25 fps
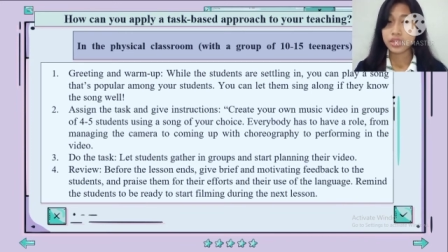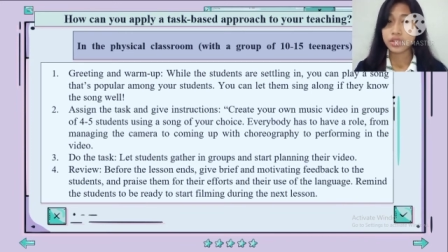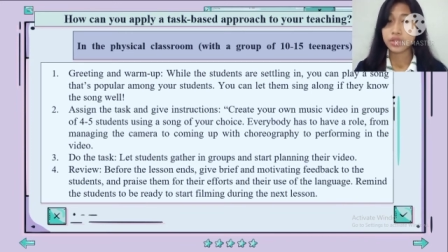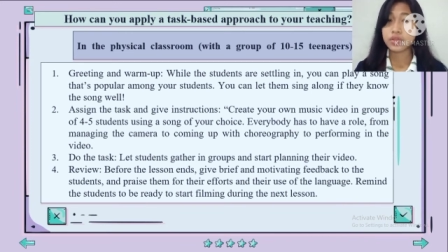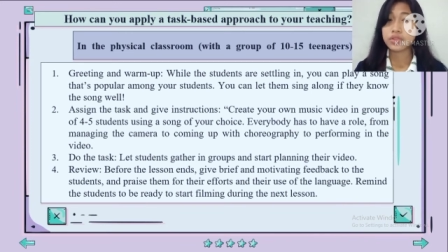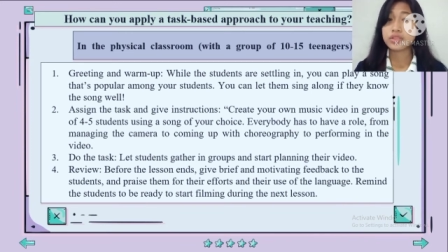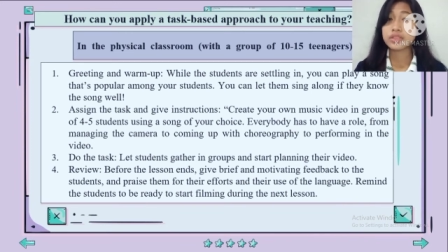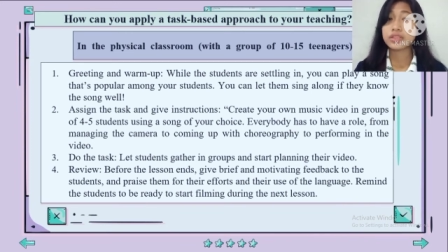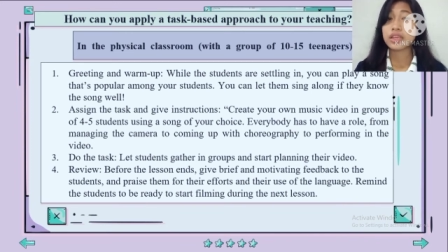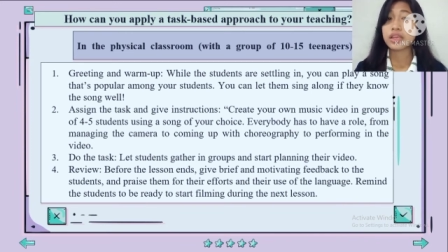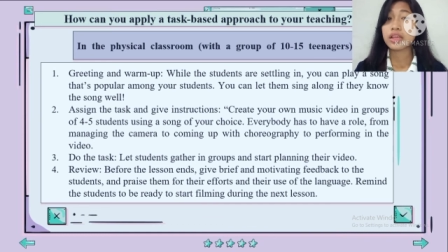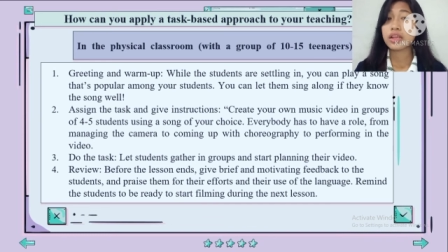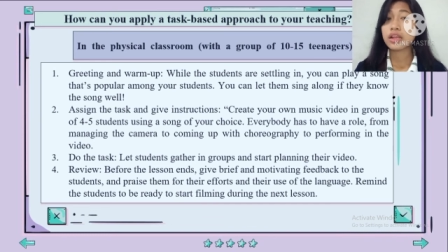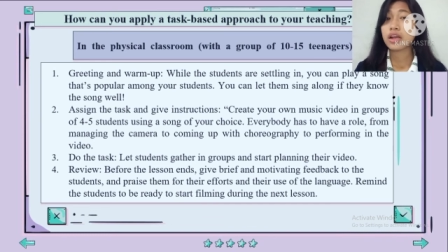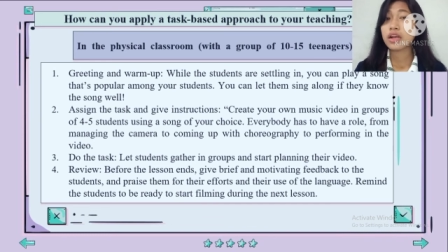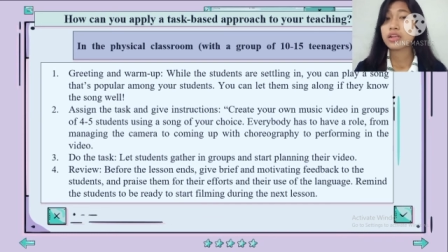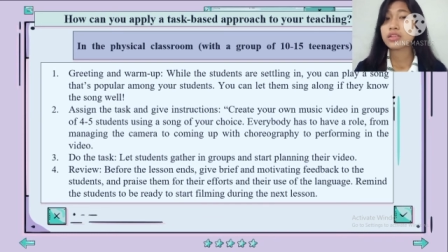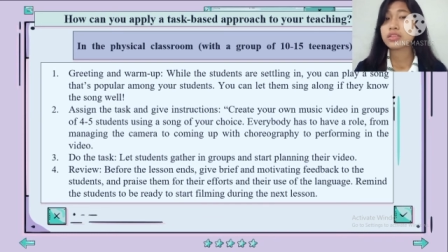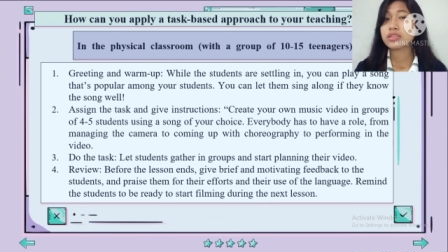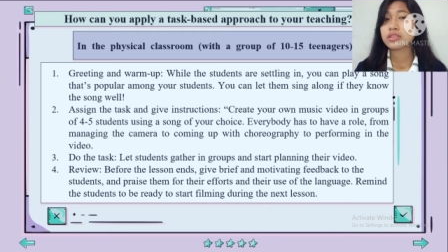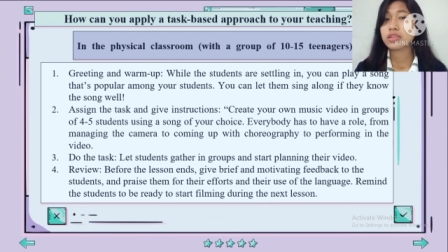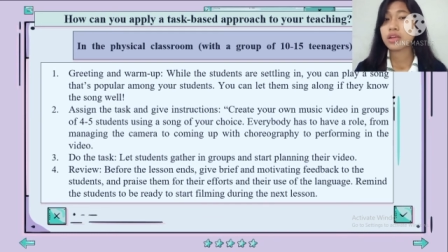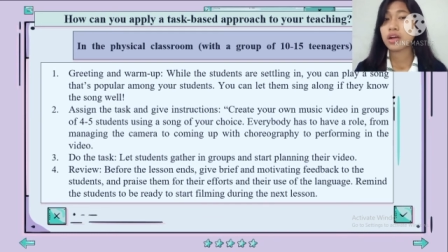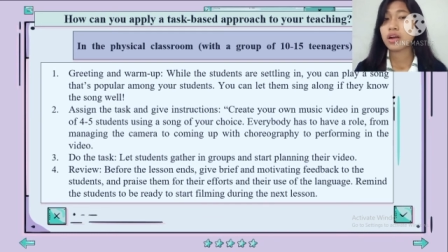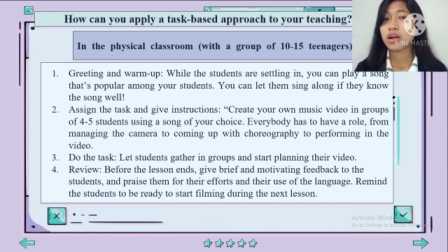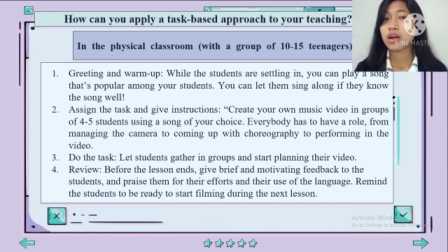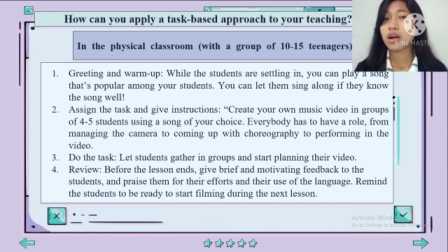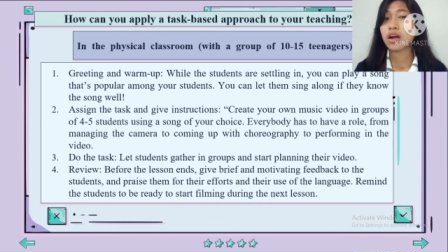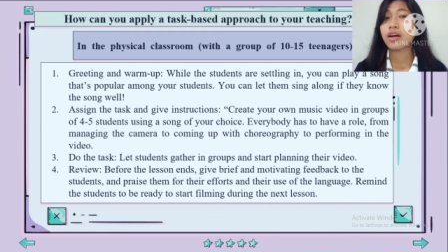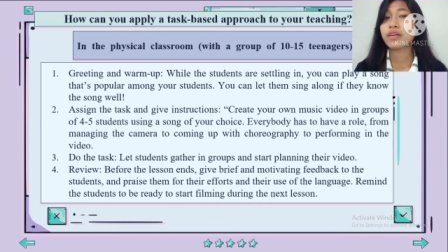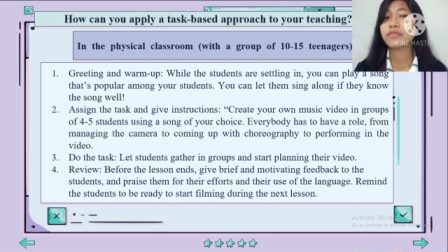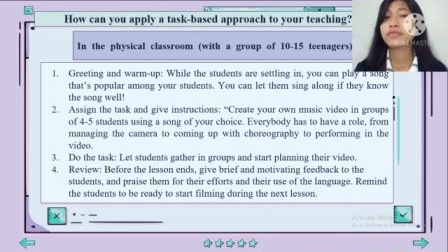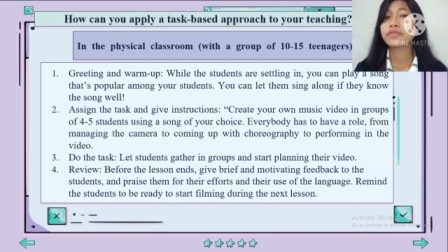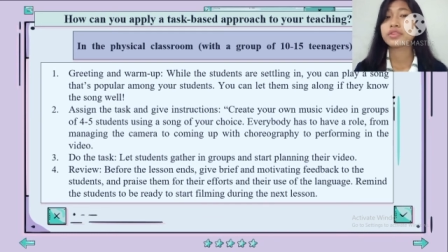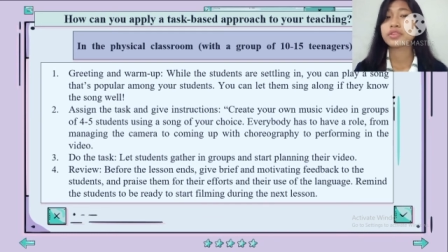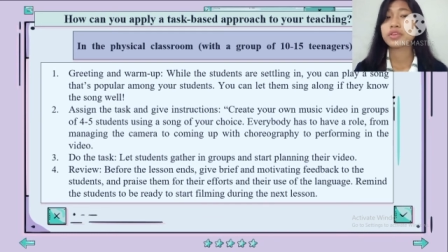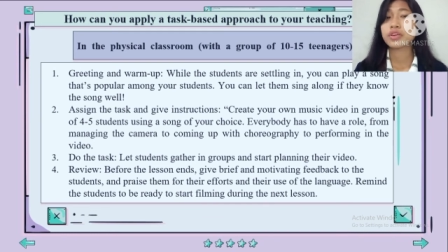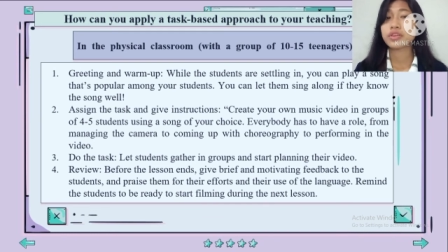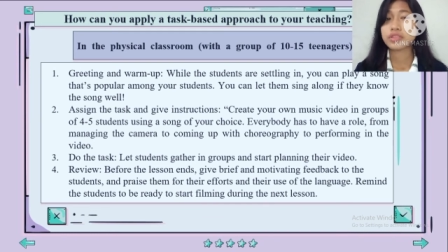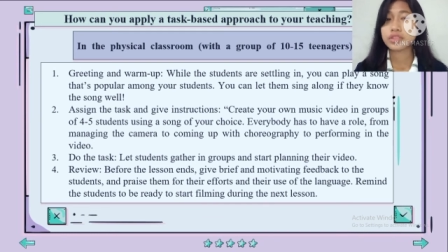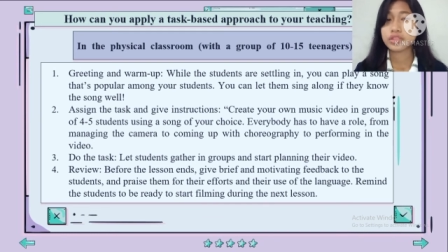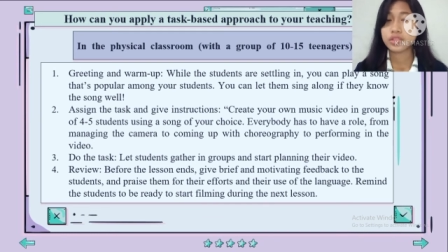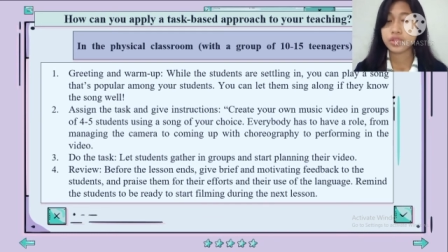using a song of your